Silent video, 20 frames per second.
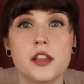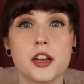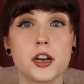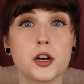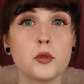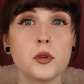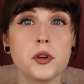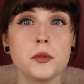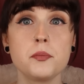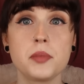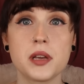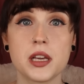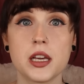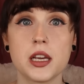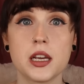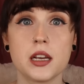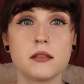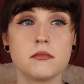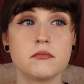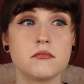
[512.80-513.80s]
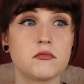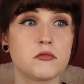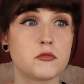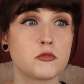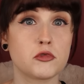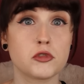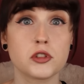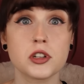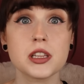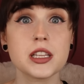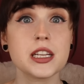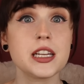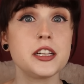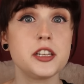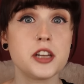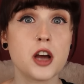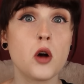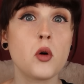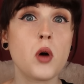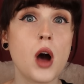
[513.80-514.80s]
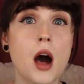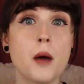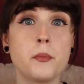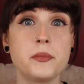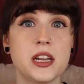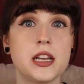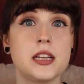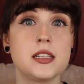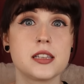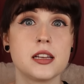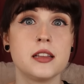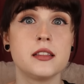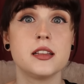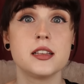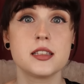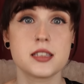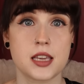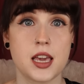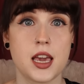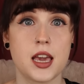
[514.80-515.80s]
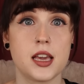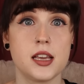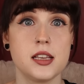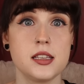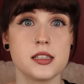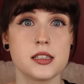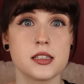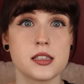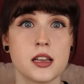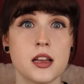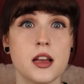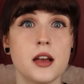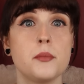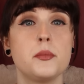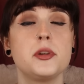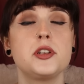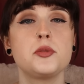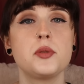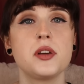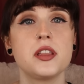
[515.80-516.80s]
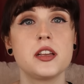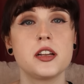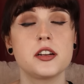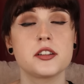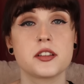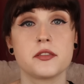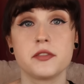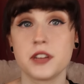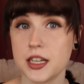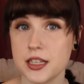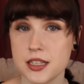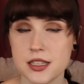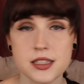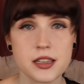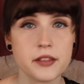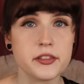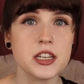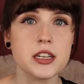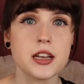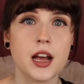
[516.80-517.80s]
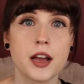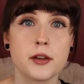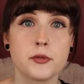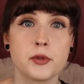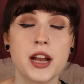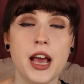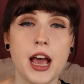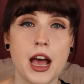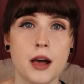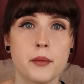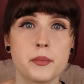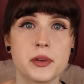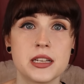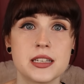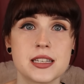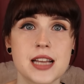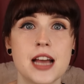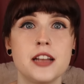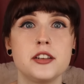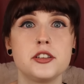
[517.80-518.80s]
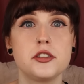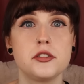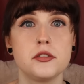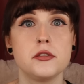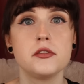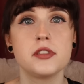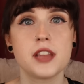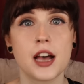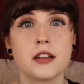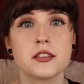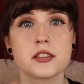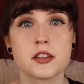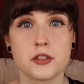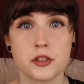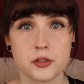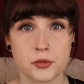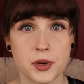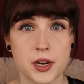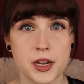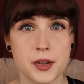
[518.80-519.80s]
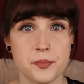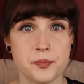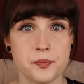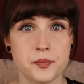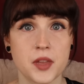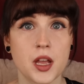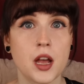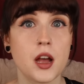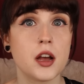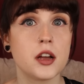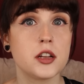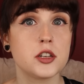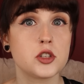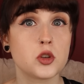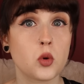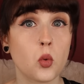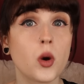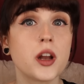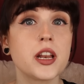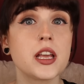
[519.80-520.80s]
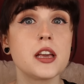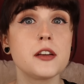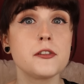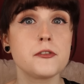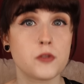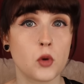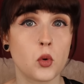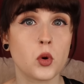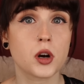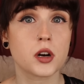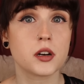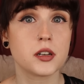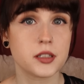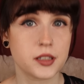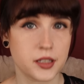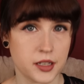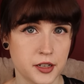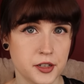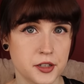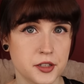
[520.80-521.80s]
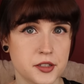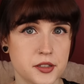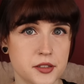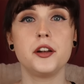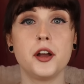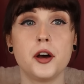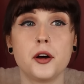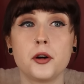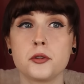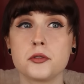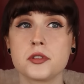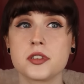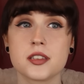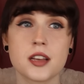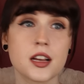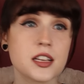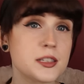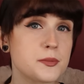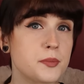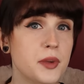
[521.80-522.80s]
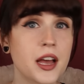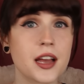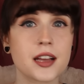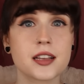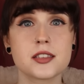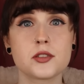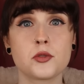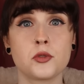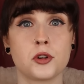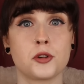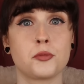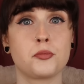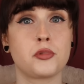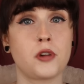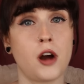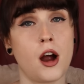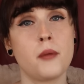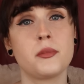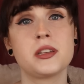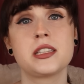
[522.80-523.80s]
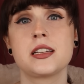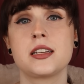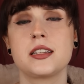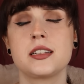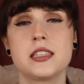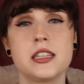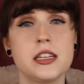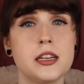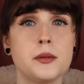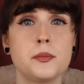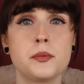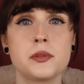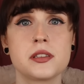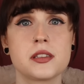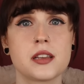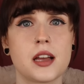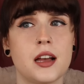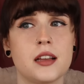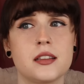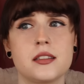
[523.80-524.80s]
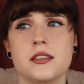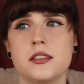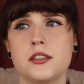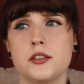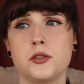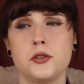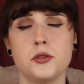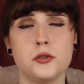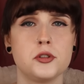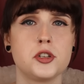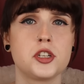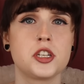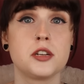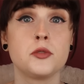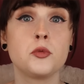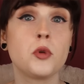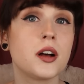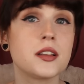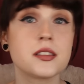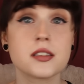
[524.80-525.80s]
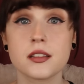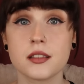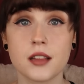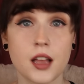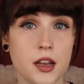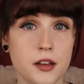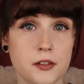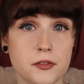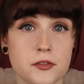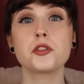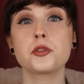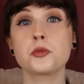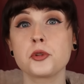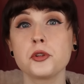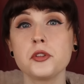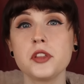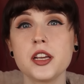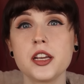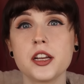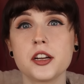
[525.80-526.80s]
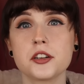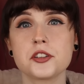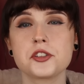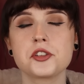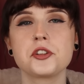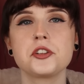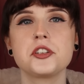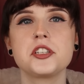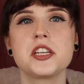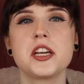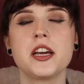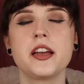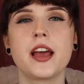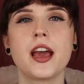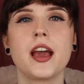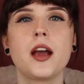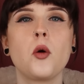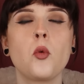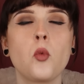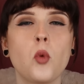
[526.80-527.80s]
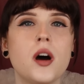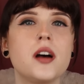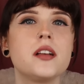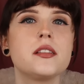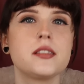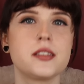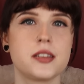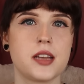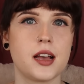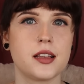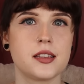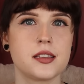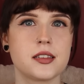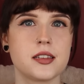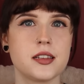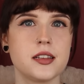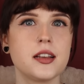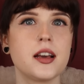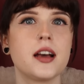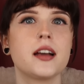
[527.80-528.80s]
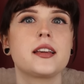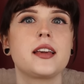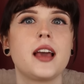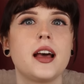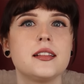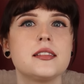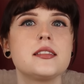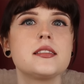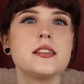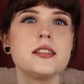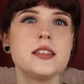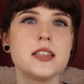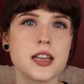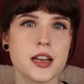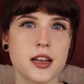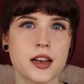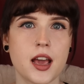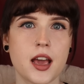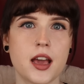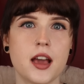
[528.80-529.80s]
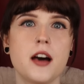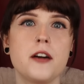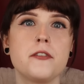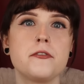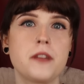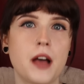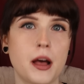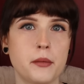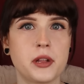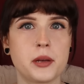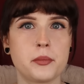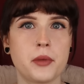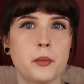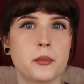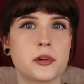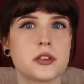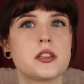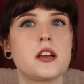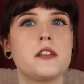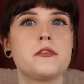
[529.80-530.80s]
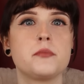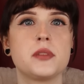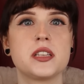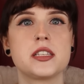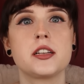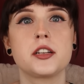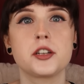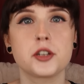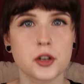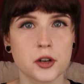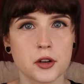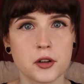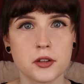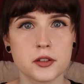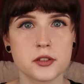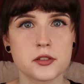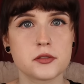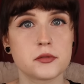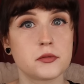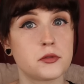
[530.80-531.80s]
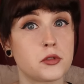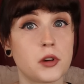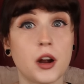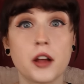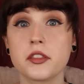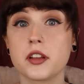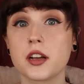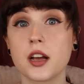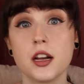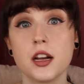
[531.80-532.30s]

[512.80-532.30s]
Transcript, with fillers: There would be really no updates in this case between the years of 1979 when it happened and 2003. 24 years. No suspects or promising tips as to who she was in life. Through the years, her DNA was tested against the DNA of family members of missing girls throughout the